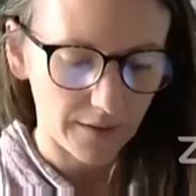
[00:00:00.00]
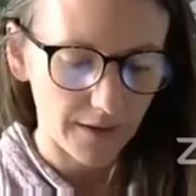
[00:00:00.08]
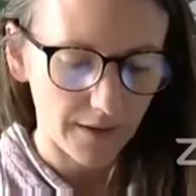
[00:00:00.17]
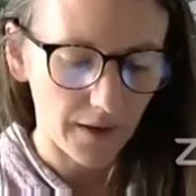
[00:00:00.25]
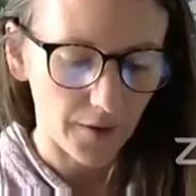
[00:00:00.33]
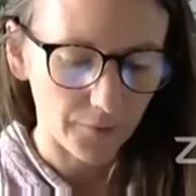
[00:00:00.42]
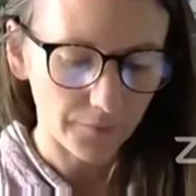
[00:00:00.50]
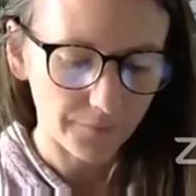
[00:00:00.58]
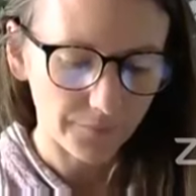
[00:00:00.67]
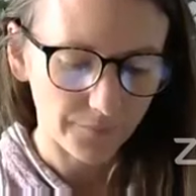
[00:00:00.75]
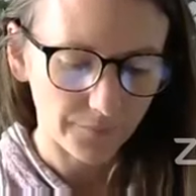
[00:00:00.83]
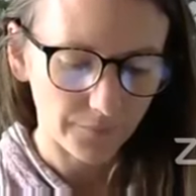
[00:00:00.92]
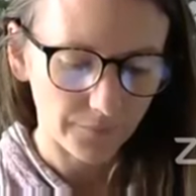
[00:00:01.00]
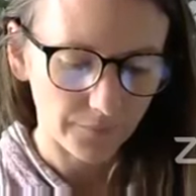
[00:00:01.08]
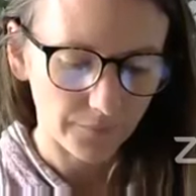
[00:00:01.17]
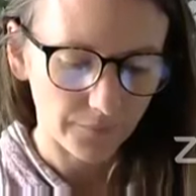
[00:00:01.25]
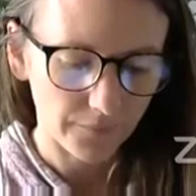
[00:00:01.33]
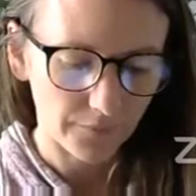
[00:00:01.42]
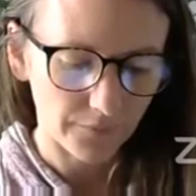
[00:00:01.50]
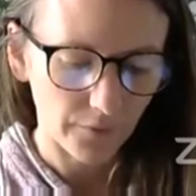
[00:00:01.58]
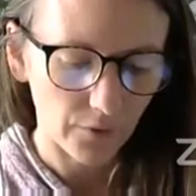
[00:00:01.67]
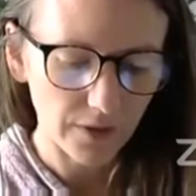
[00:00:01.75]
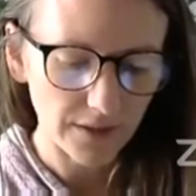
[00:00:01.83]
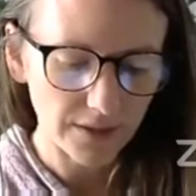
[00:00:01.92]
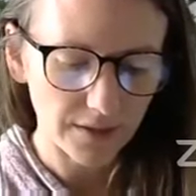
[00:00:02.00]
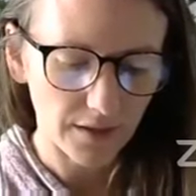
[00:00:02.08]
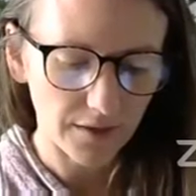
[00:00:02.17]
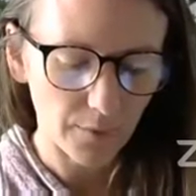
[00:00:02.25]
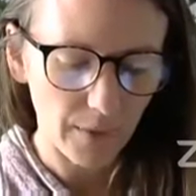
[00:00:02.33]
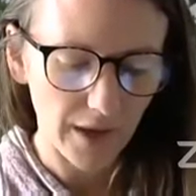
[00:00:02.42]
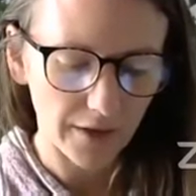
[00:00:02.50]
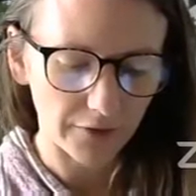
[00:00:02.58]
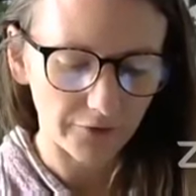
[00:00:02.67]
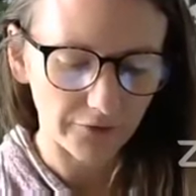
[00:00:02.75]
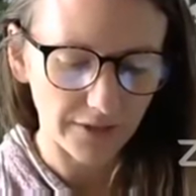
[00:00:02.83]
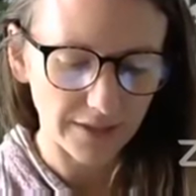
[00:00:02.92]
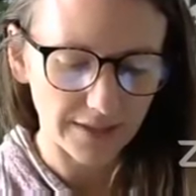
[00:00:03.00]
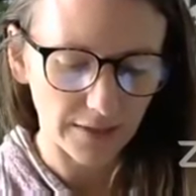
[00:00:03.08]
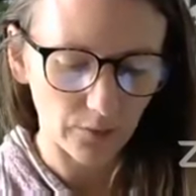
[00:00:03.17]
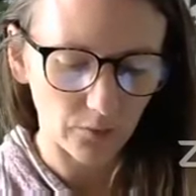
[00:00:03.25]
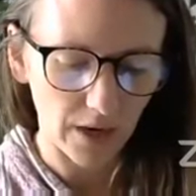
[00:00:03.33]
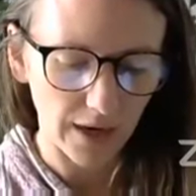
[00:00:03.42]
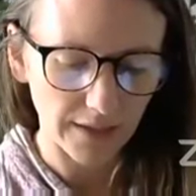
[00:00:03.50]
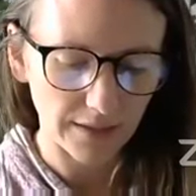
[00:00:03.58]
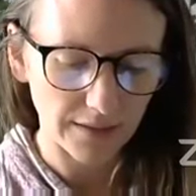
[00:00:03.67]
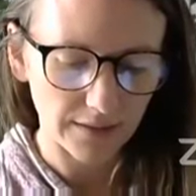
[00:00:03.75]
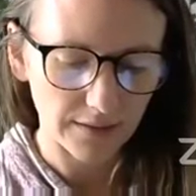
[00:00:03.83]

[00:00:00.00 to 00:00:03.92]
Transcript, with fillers: Now, focus on the petal facing right,